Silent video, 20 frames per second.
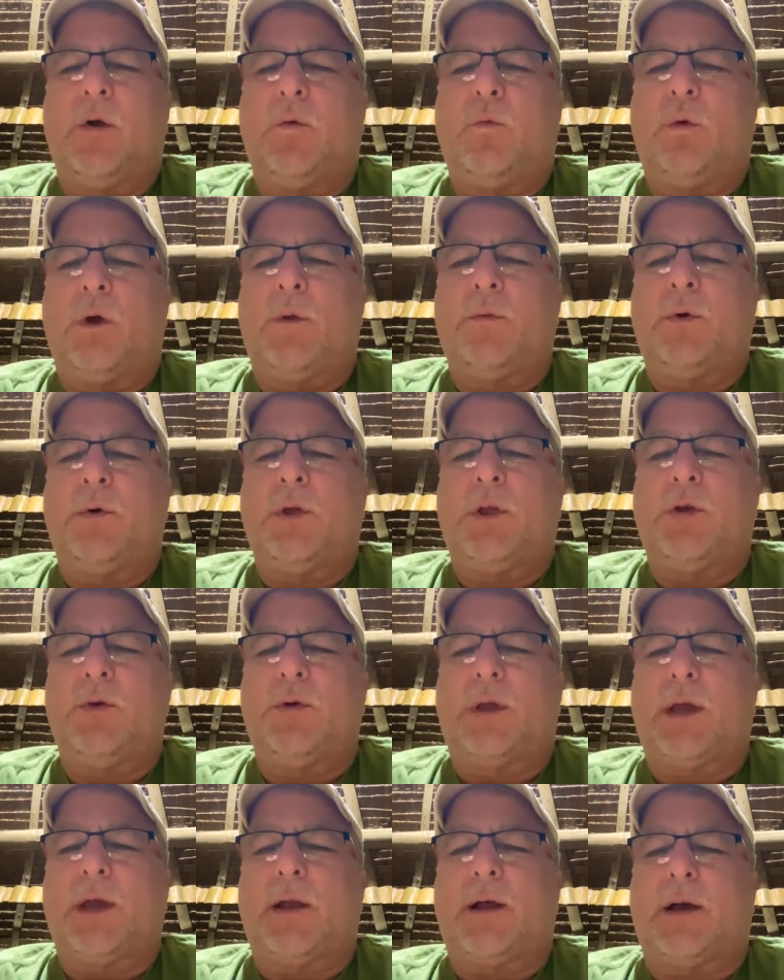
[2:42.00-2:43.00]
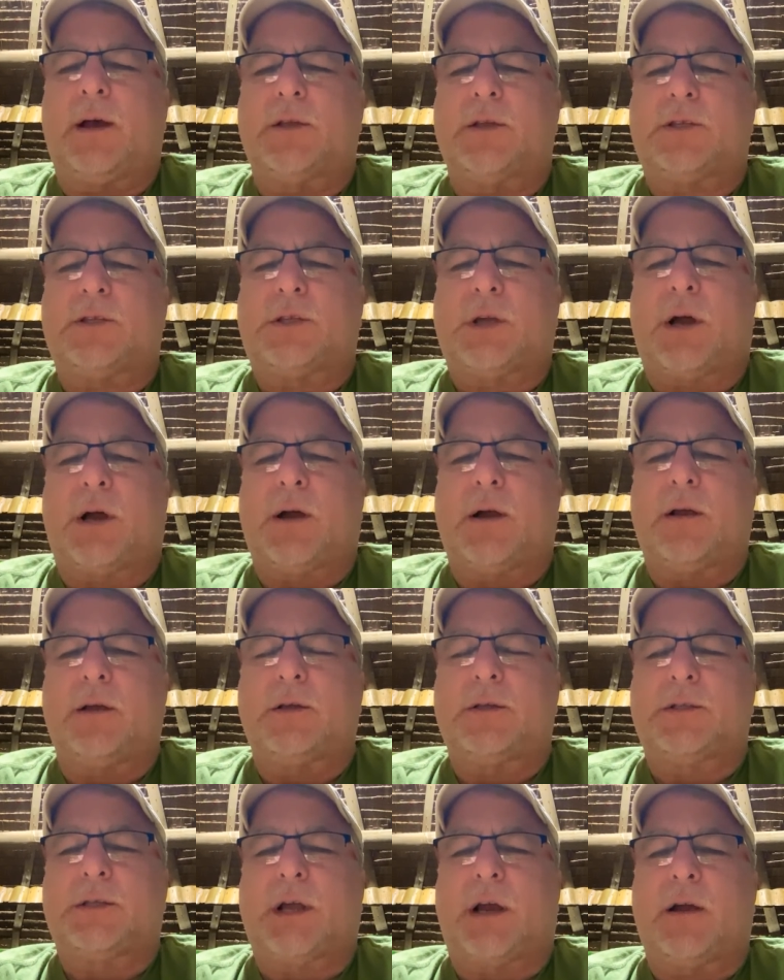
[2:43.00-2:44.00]
When will you get a
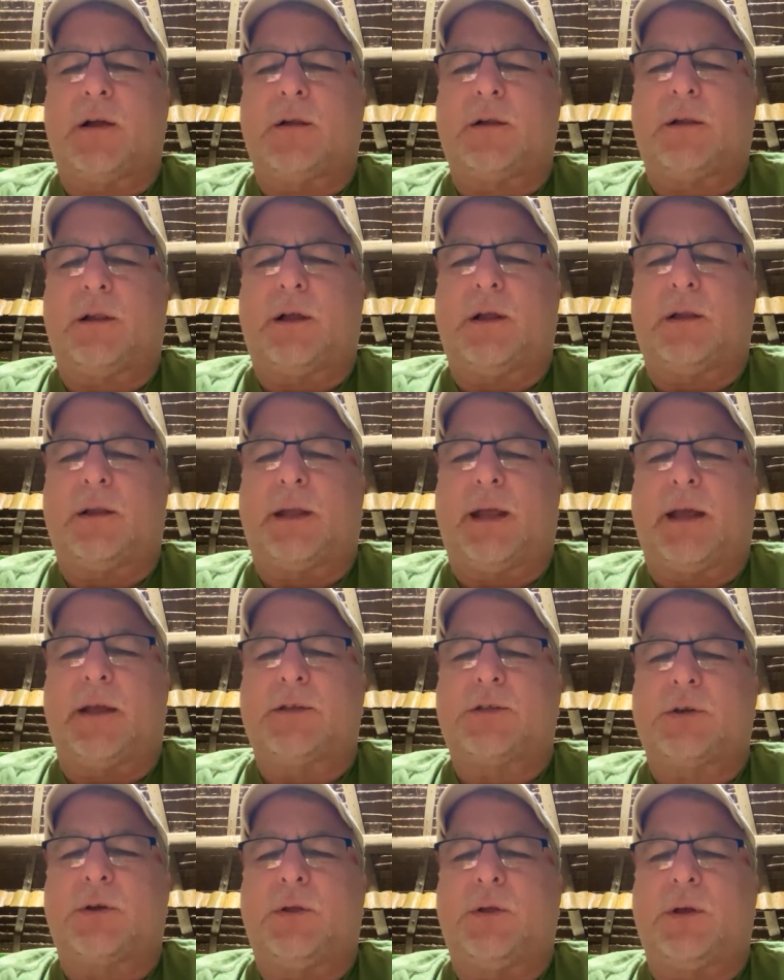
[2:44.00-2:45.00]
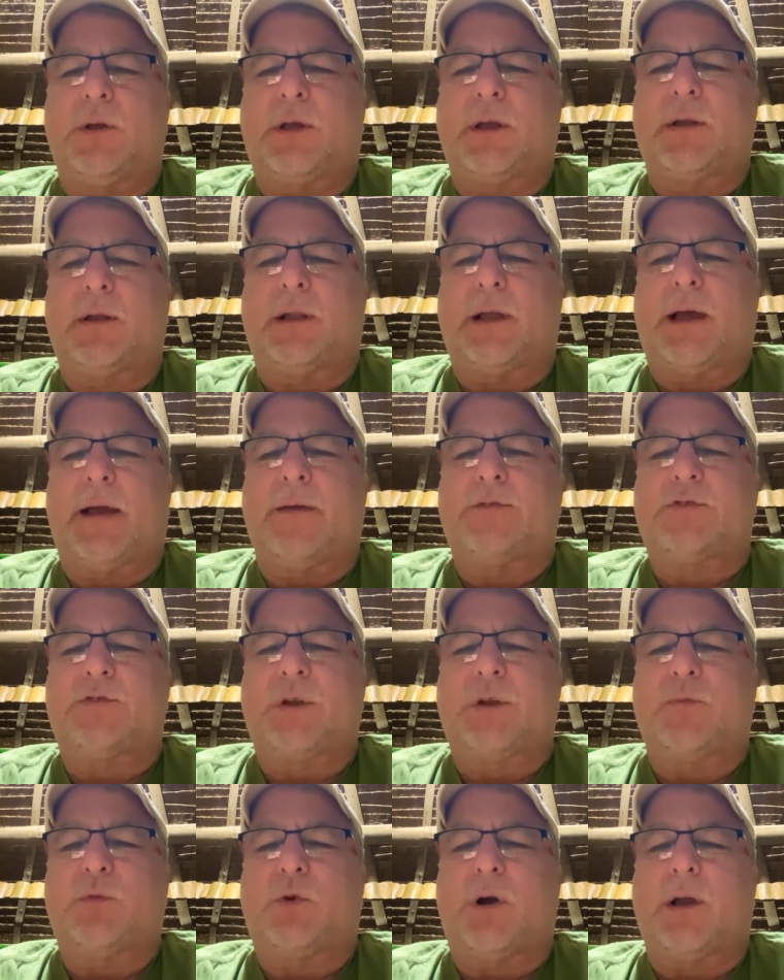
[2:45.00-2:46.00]
Starlink so you can live
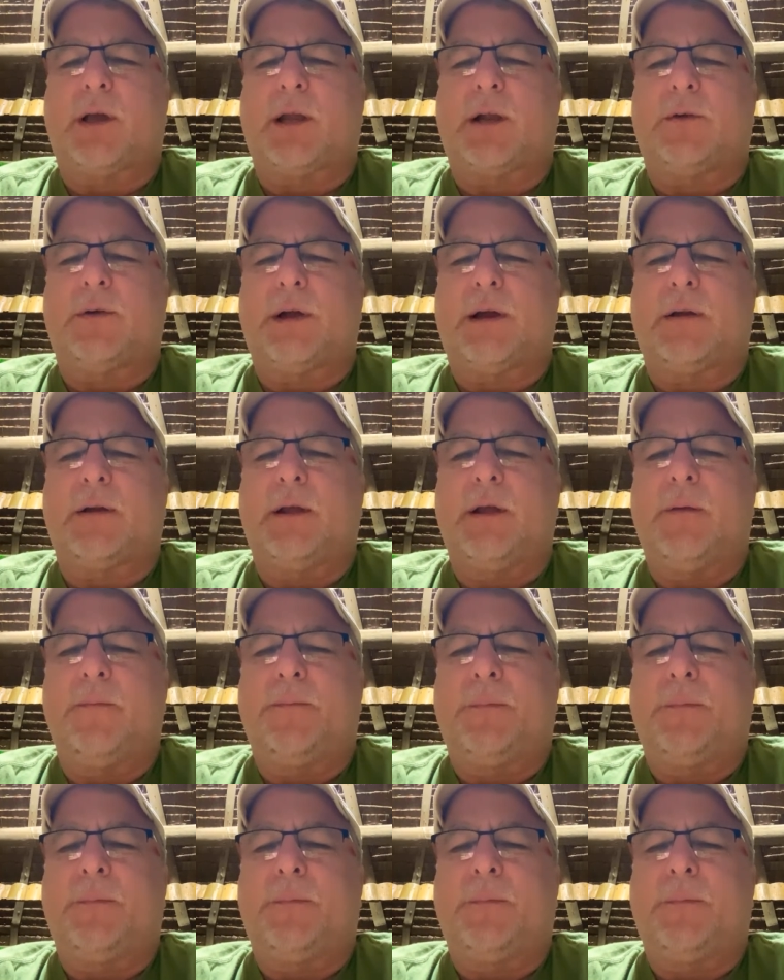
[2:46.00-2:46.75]
stream walking around?